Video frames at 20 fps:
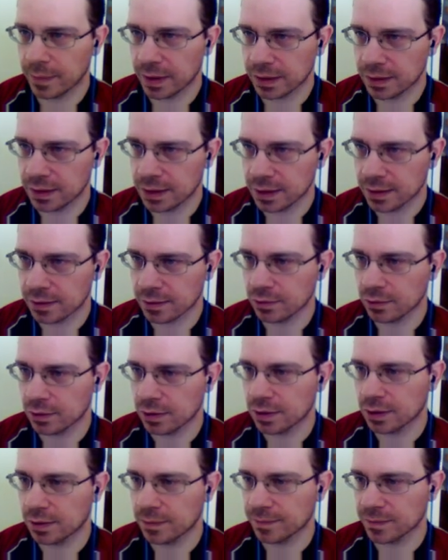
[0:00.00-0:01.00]
but this
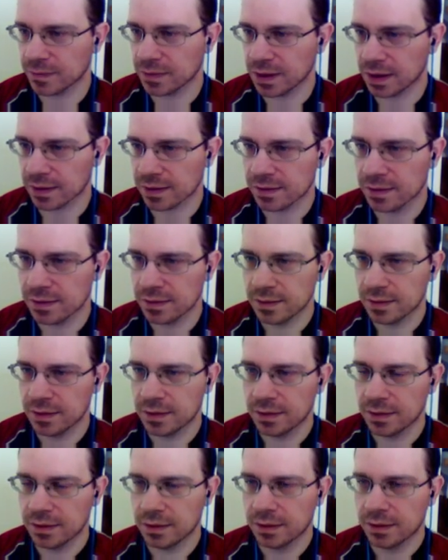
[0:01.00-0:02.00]
rook does
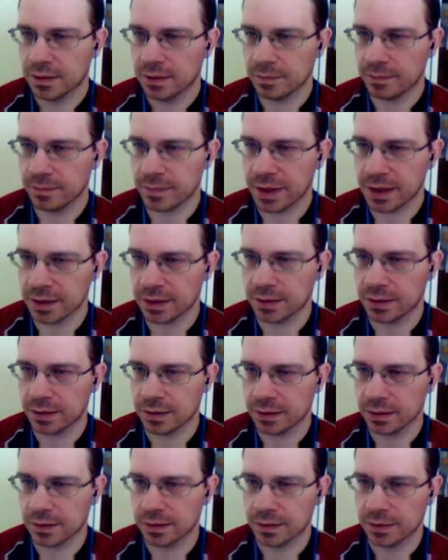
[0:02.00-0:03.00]
make
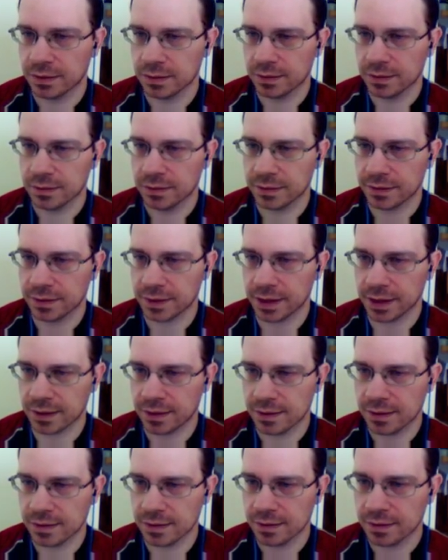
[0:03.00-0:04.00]

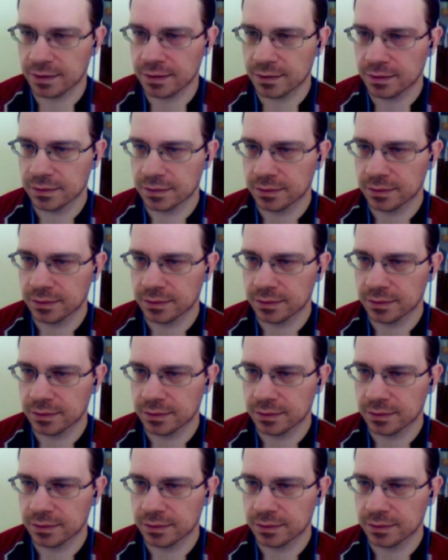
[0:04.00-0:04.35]
threats.